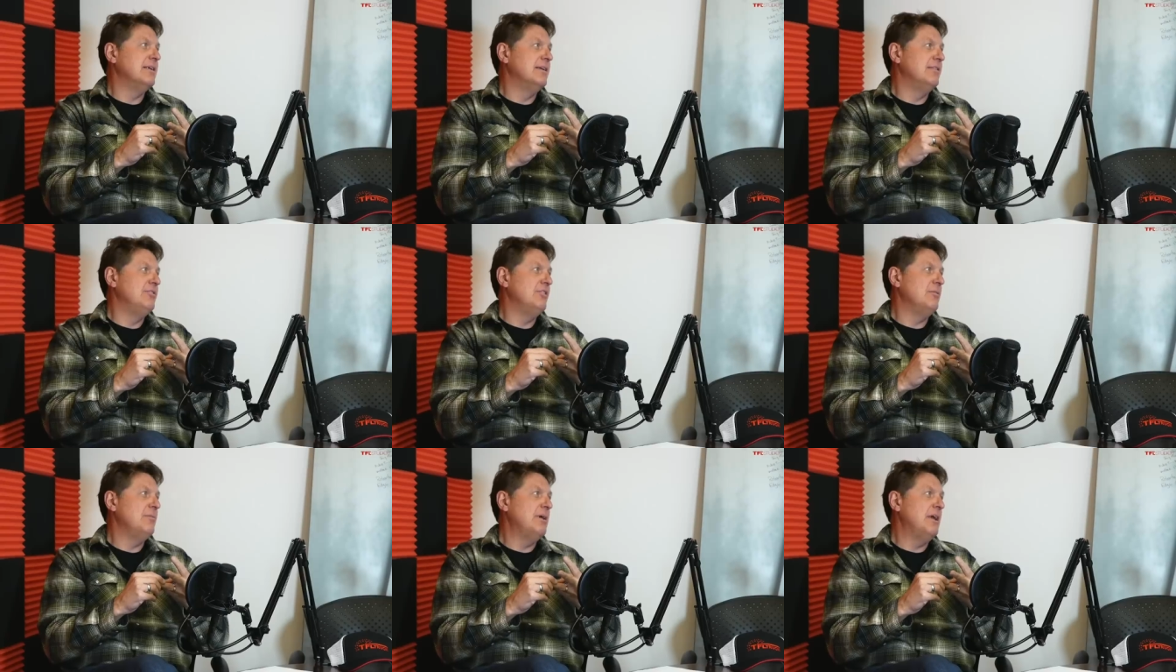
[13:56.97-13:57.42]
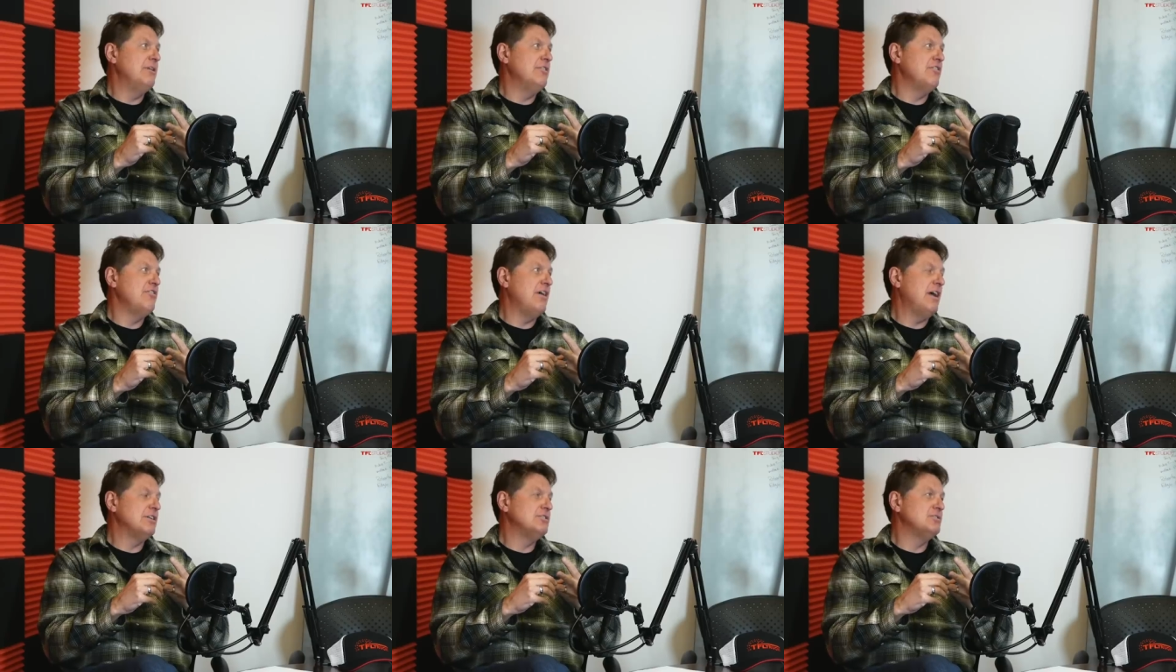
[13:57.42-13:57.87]
if you're a
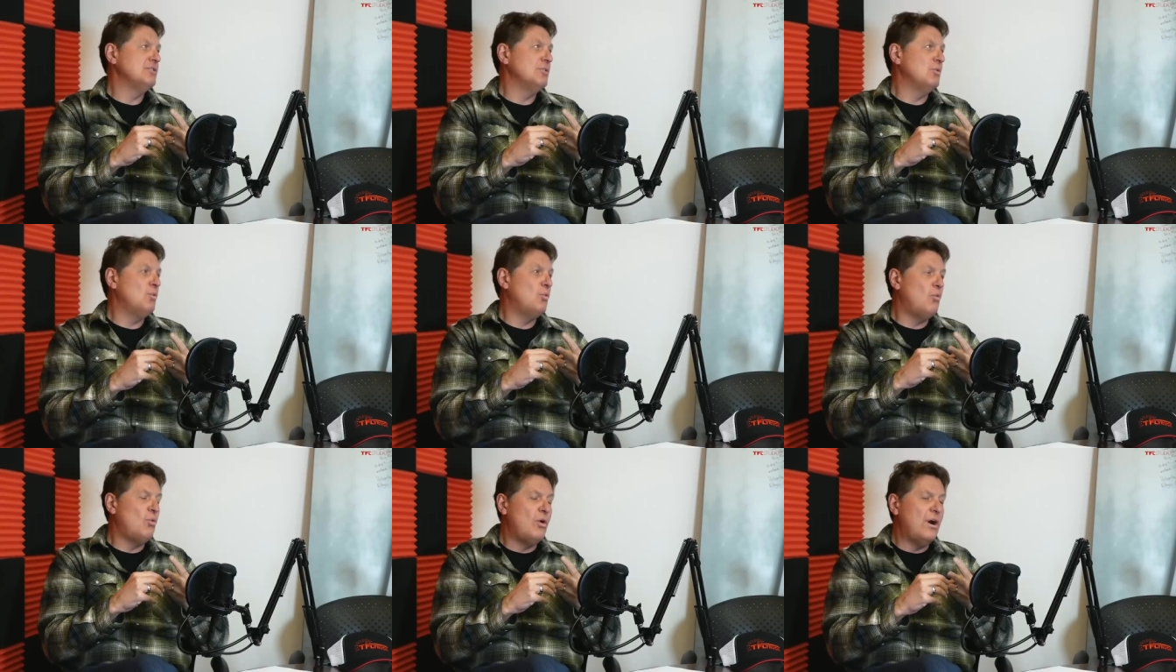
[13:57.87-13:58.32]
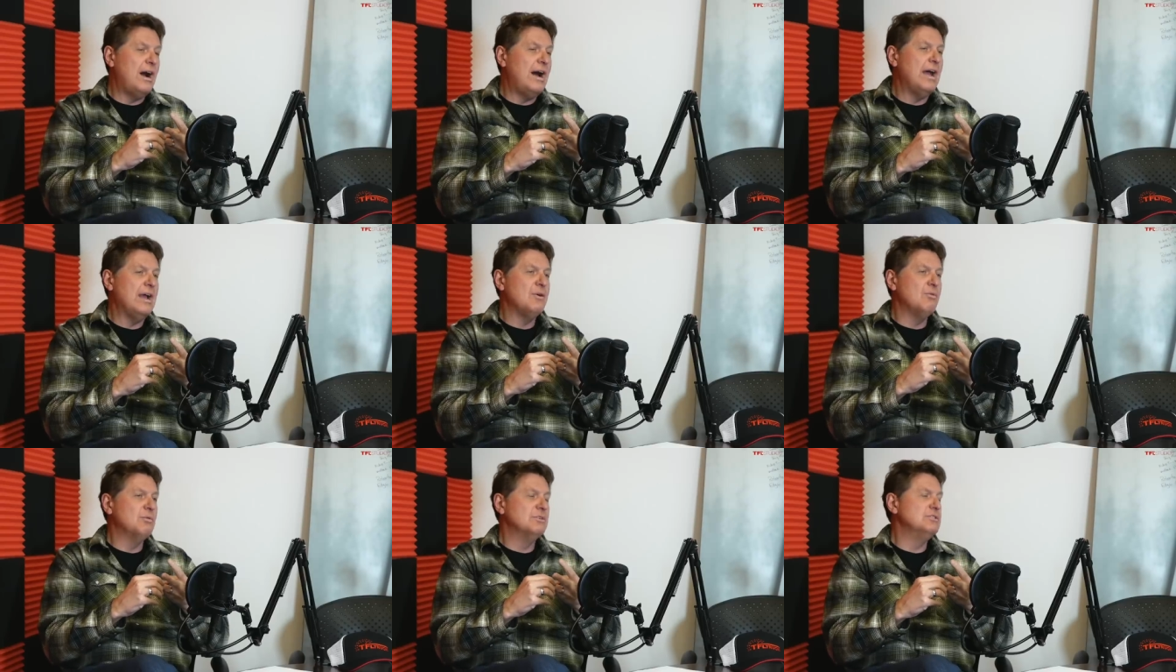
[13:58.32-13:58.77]
manufacturer,
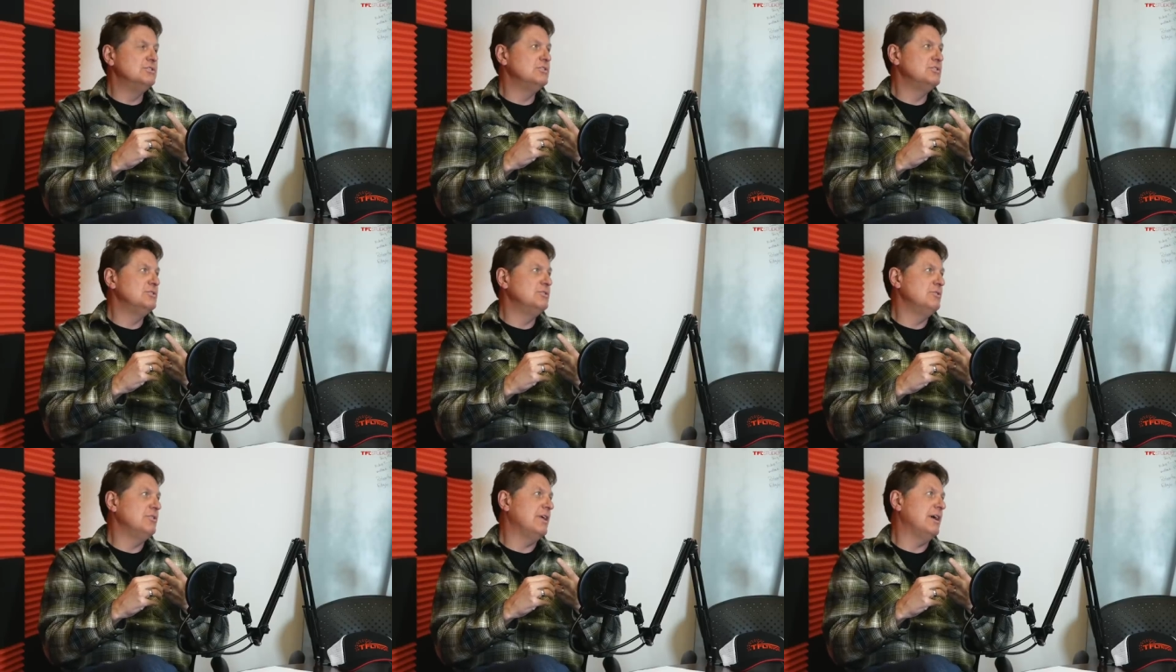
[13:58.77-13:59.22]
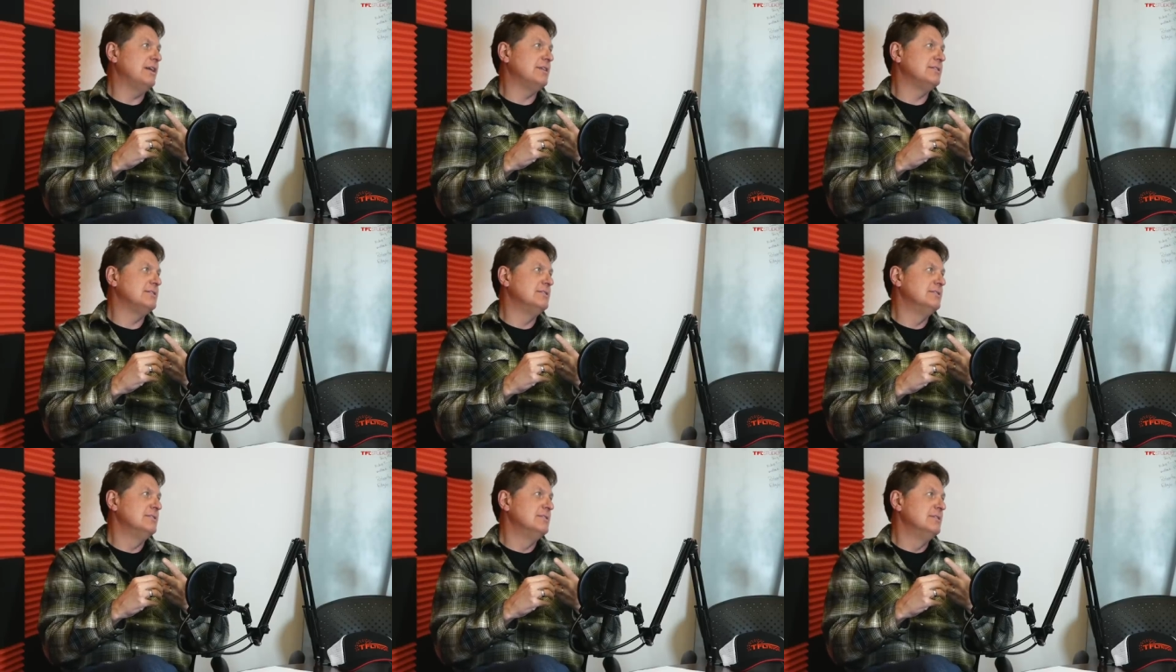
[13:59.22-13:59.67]
why wouldn't you do
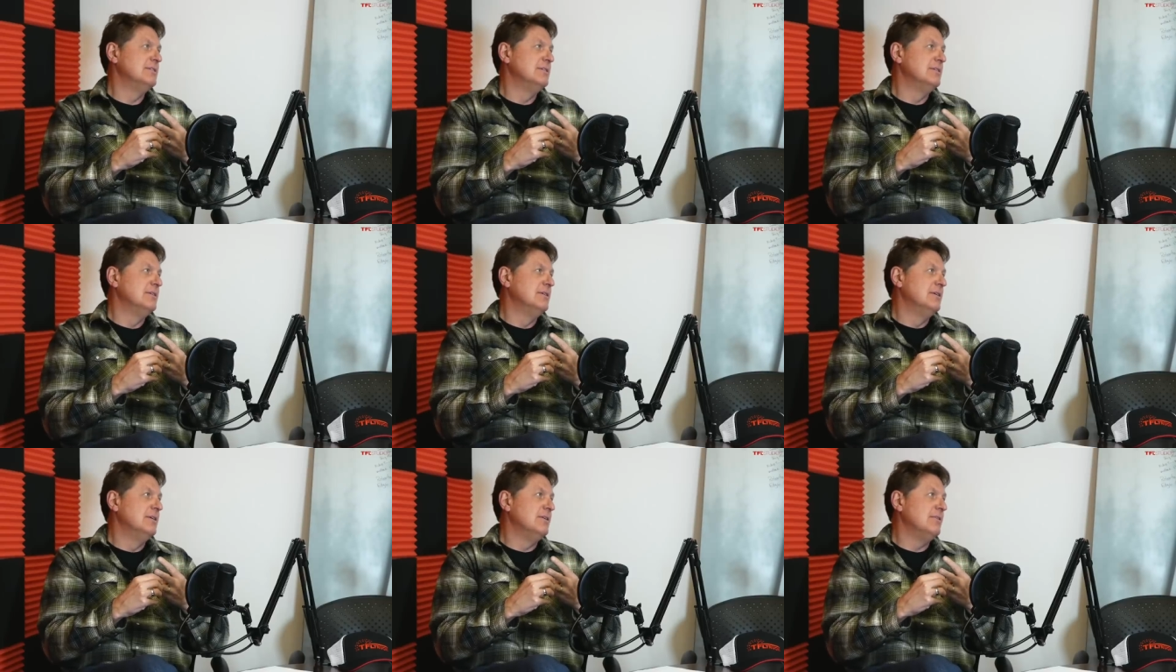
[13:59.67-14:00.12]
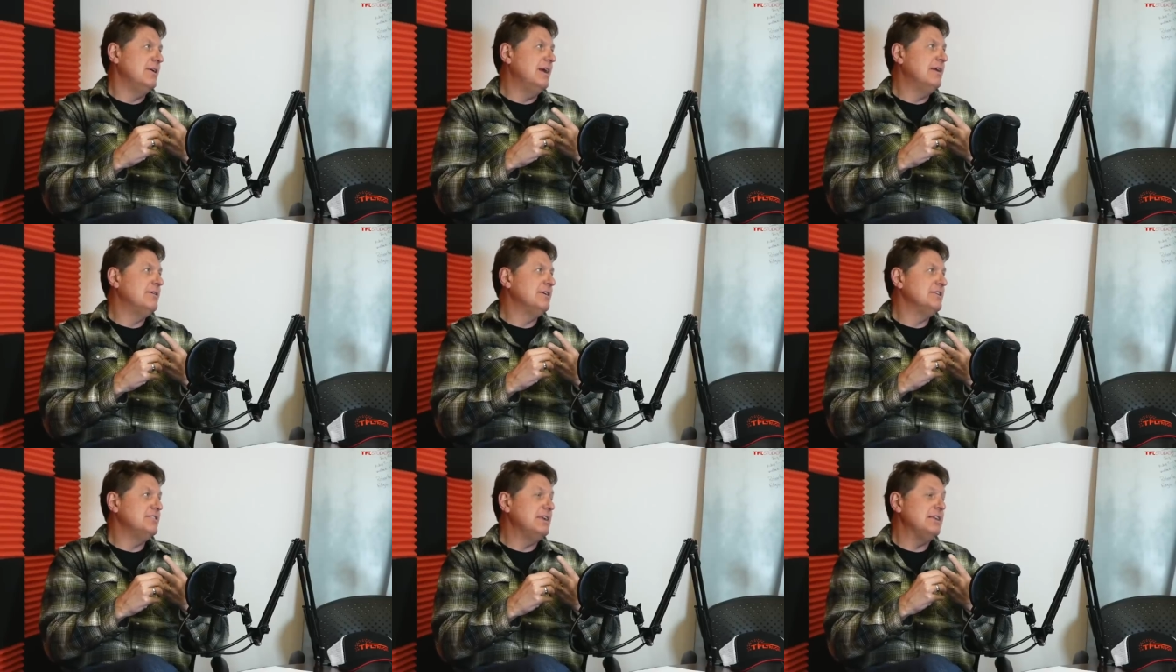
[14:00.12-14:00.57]
that?
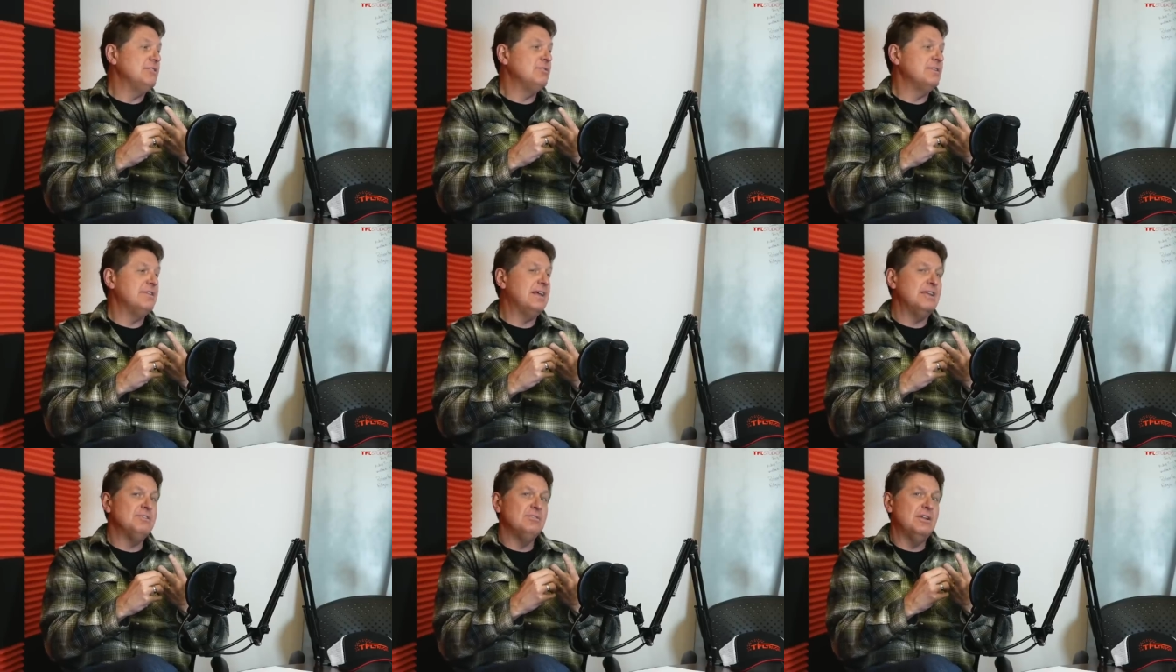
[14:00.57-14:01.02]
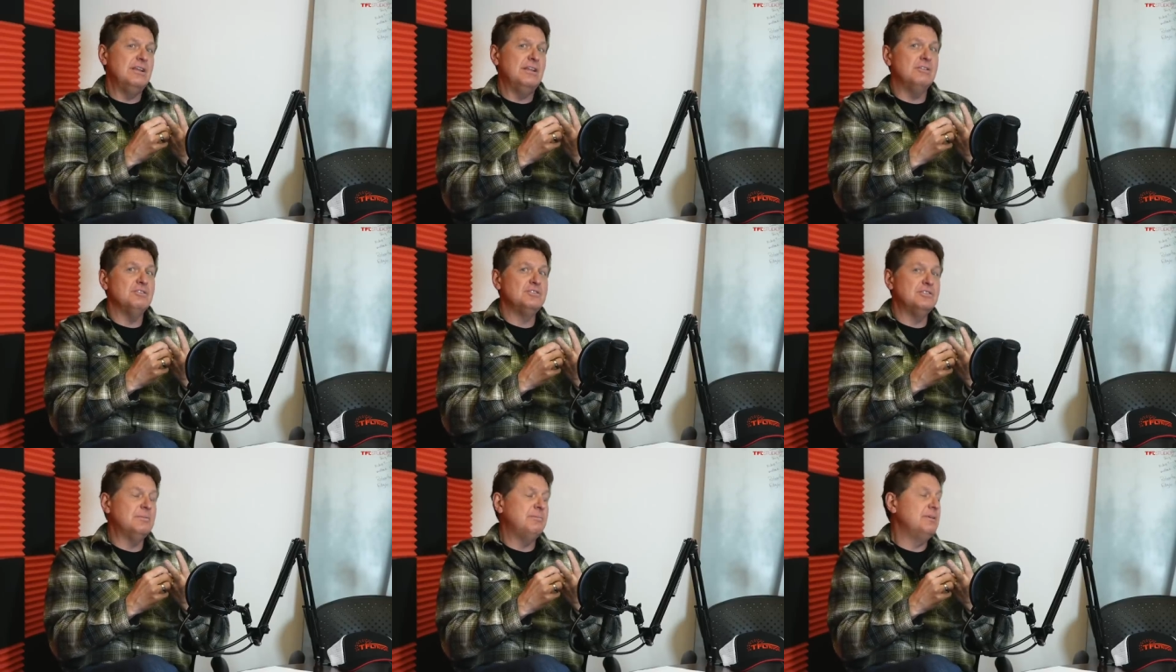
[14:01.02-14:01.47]
Right, because that's what that's what
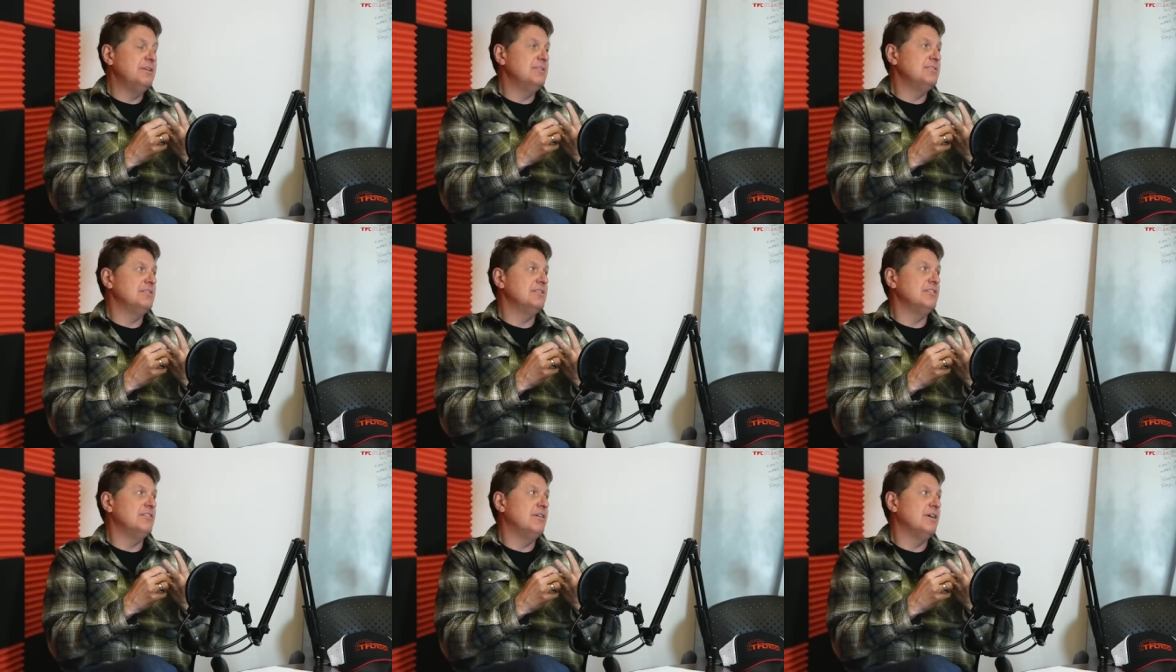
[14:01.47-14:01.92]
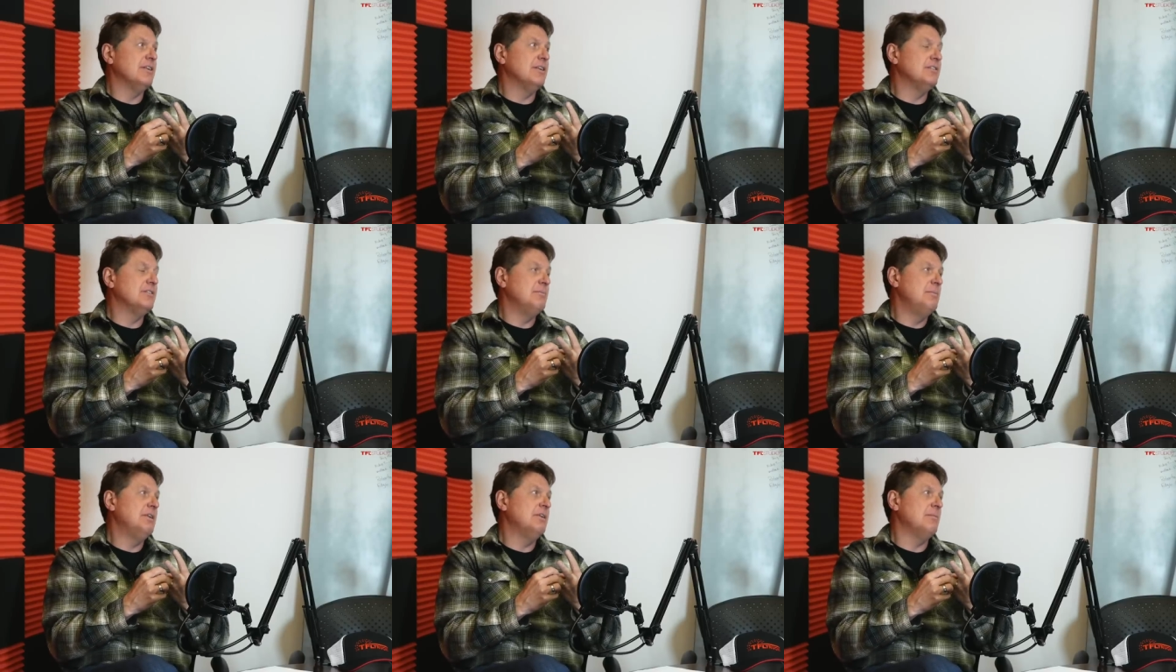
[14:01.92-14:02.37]
dealership is in effect.
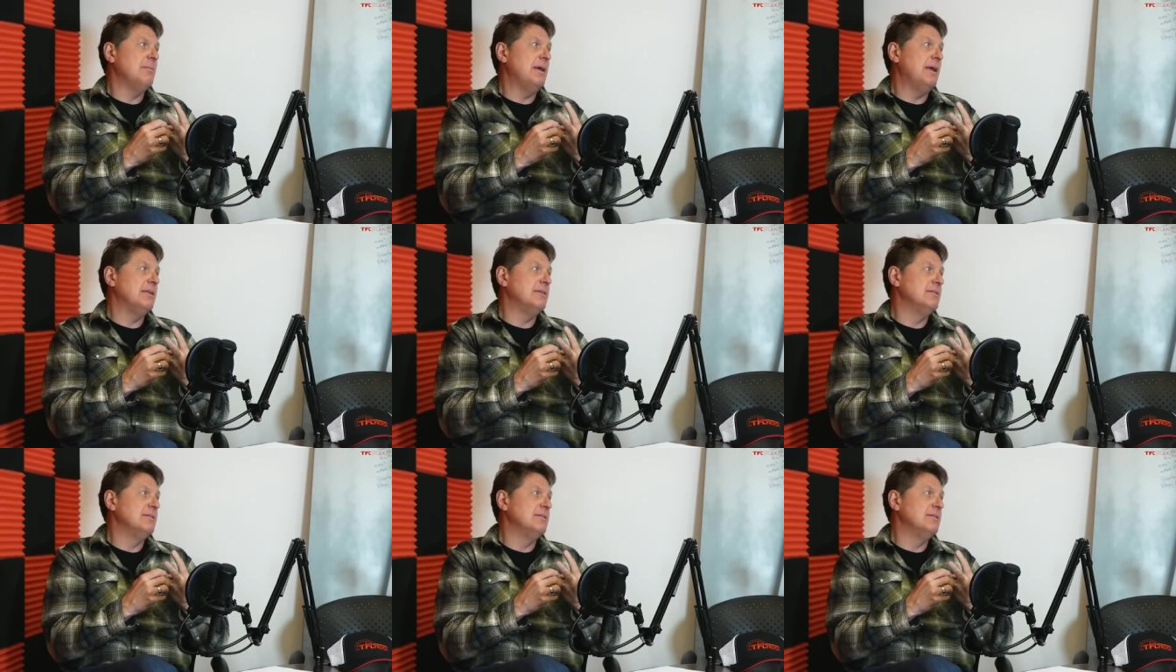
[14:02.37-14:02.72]
It's a middleman.